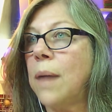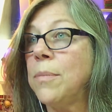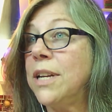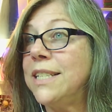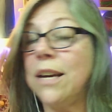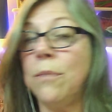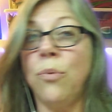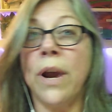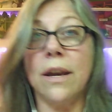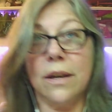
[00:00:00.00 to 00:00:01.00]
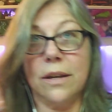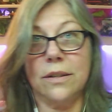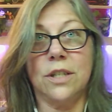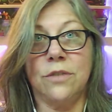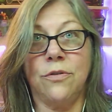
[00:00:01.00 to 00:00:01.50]
going to take a break
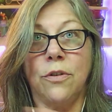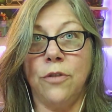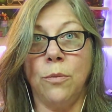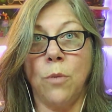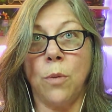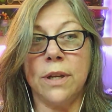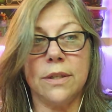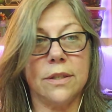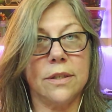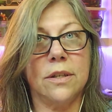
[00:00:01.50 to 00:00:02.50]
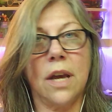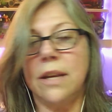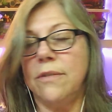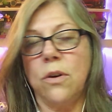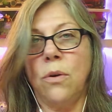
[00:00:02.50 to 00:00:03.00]
just for a few moments, not
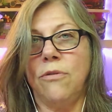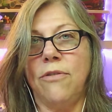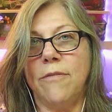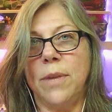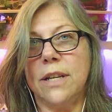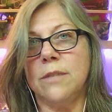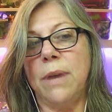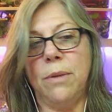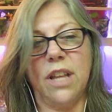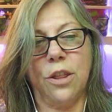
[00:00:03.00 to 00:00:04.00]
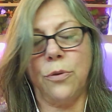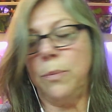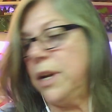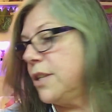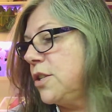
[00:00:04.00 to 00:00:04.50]
even a whole 5 minutes, maybe like 3
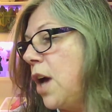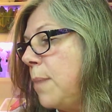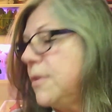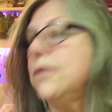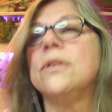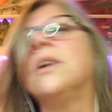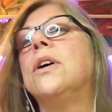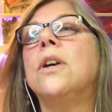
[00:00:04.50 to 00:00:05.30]
minutes tops.